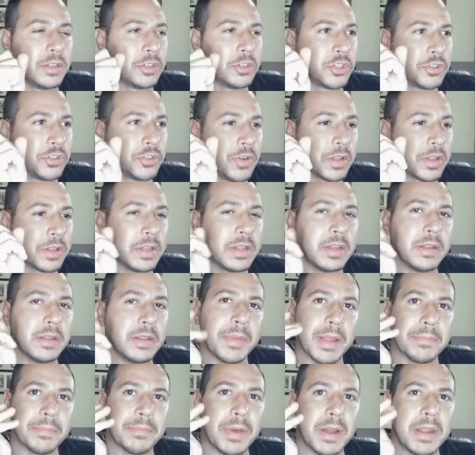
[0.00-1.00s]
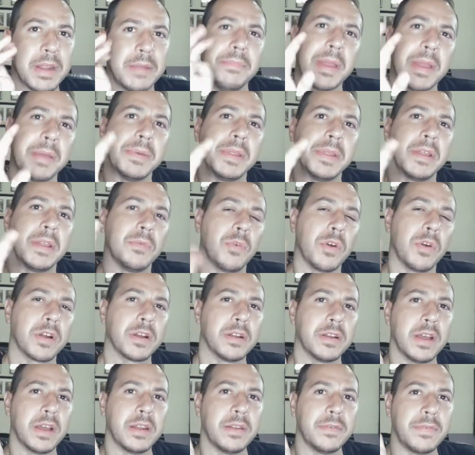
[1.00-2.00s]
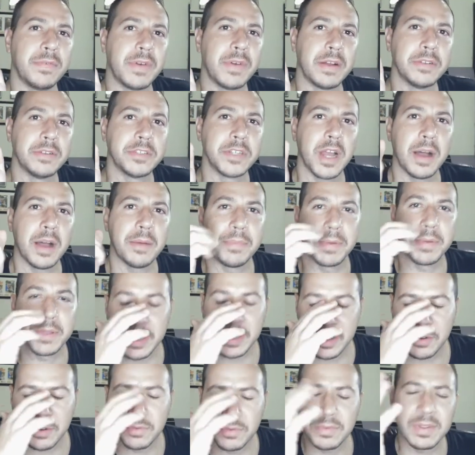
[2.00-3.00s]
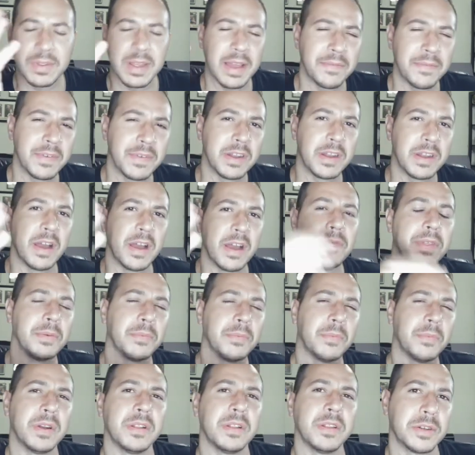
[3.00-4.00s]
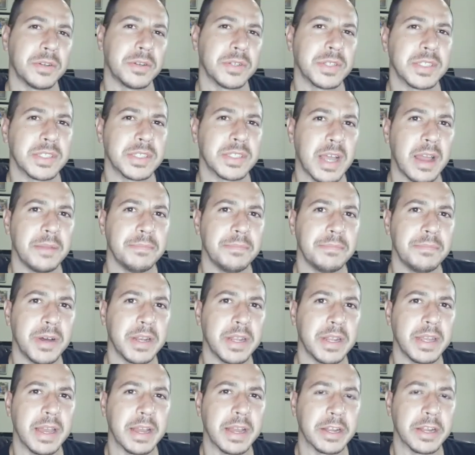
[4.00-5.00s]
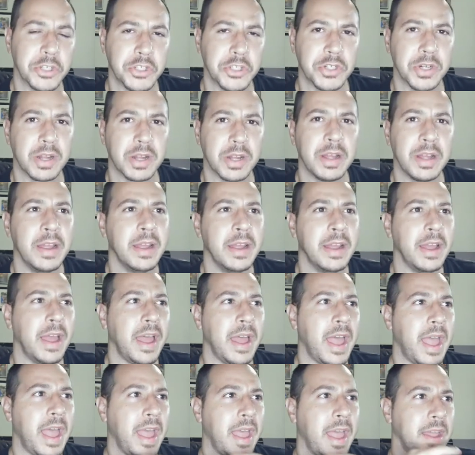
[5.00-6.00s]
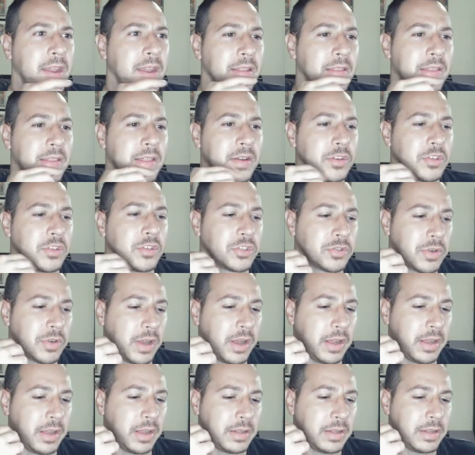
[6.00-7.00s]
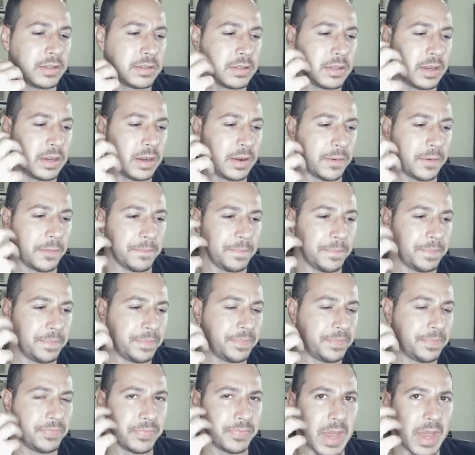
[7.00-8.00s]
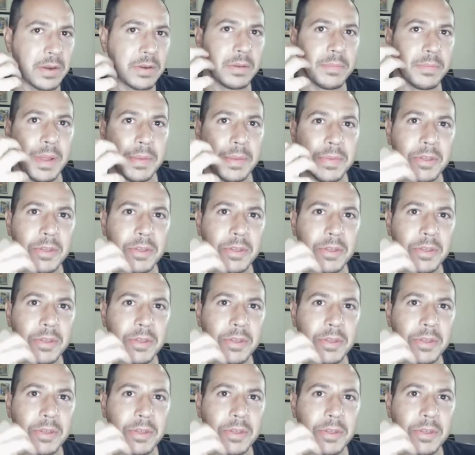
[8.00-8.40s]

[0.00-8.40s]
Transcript: They're struggling to make money. Maybe they work a nine to five job, but they don't have enough. They want a little side money extra, and they're trying, you know, I don't know.